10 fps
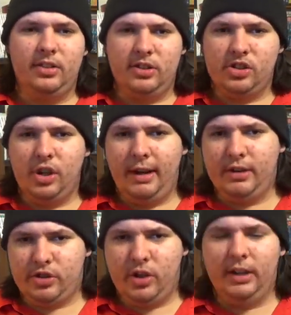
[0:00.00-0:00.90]
It's to show
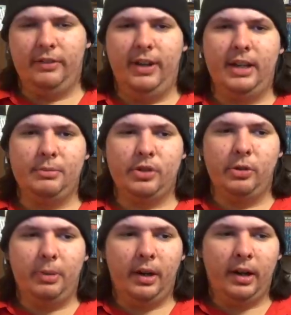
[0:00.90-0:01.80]
how strong the Phantom
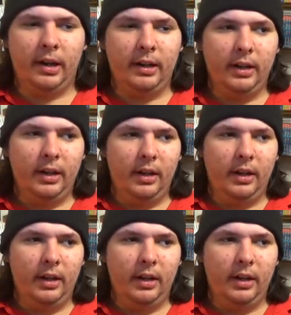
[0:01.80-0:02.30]
Troop are.